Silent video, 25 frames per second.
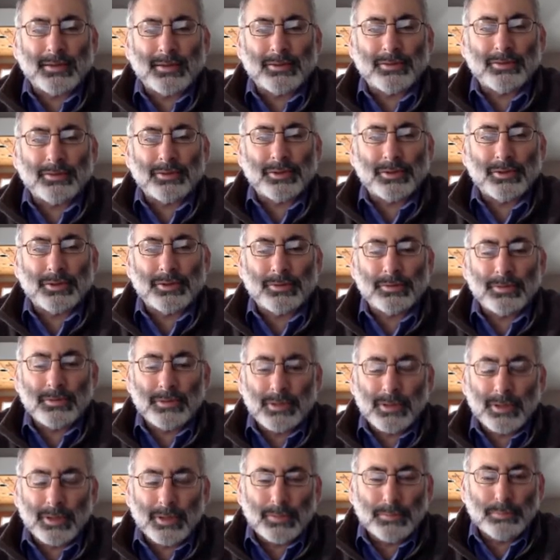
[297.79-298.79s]
There's no
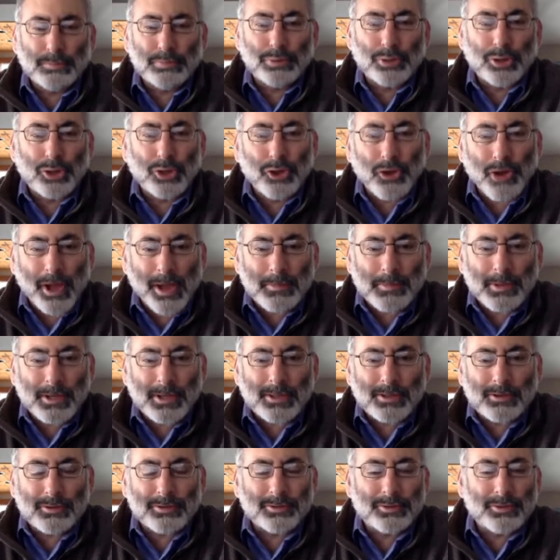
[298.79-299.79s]

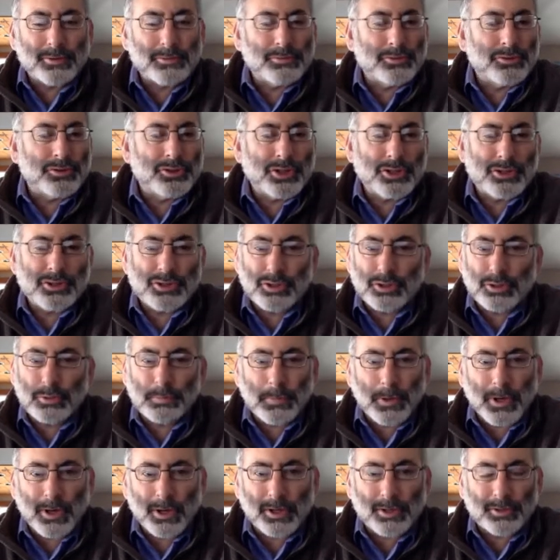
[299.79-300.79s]
programming, there's no digital
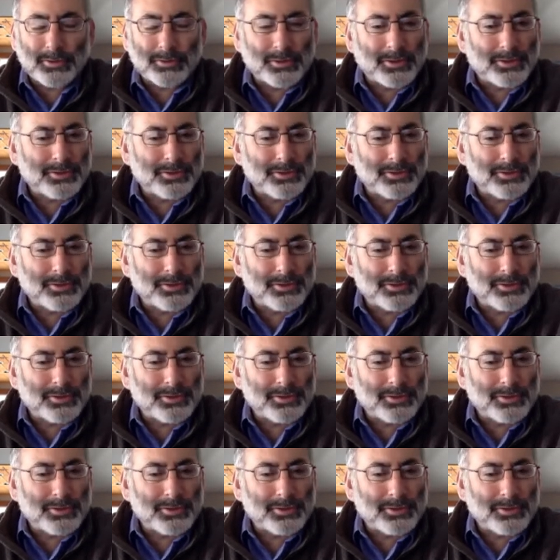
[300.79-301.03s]
parts.